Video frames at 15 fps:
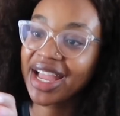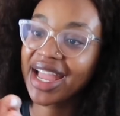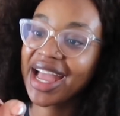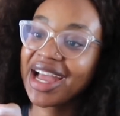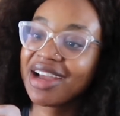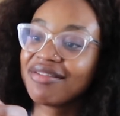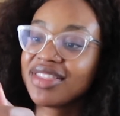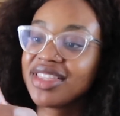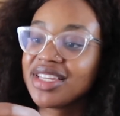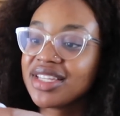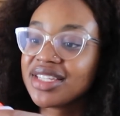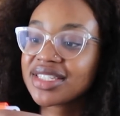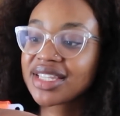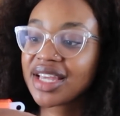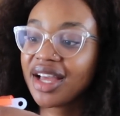have
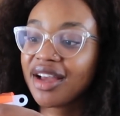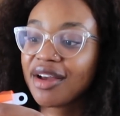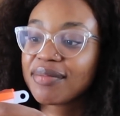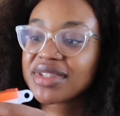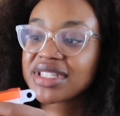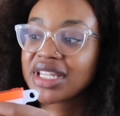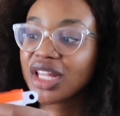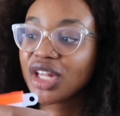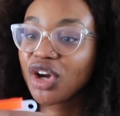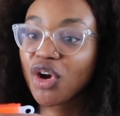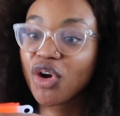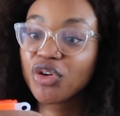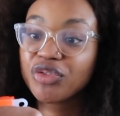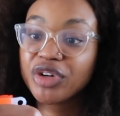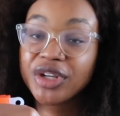these
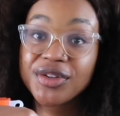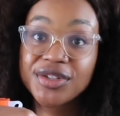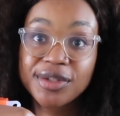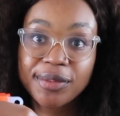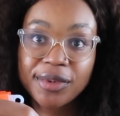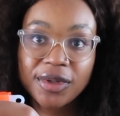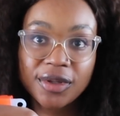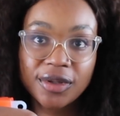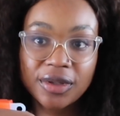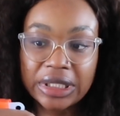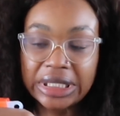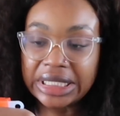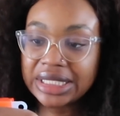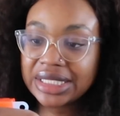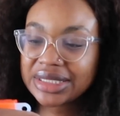silicone reusable
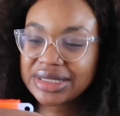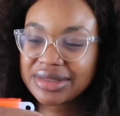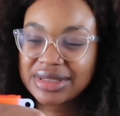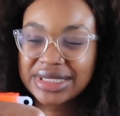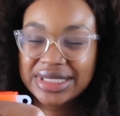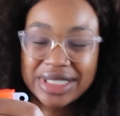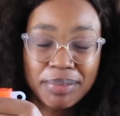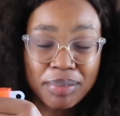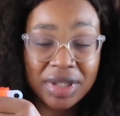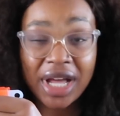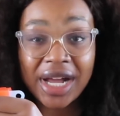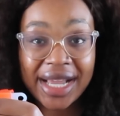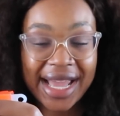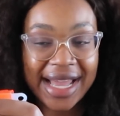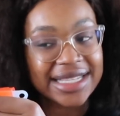
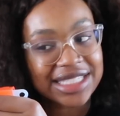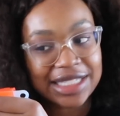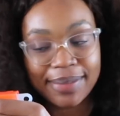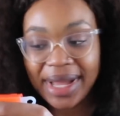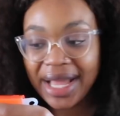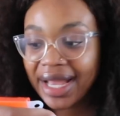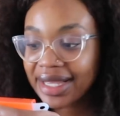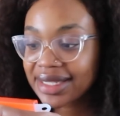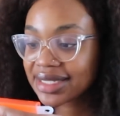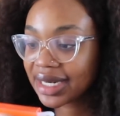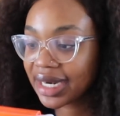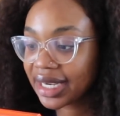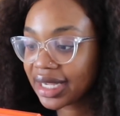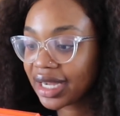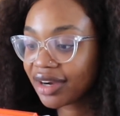Ziploc bags that
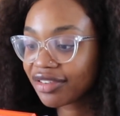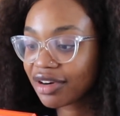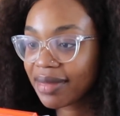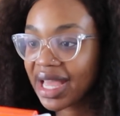I got from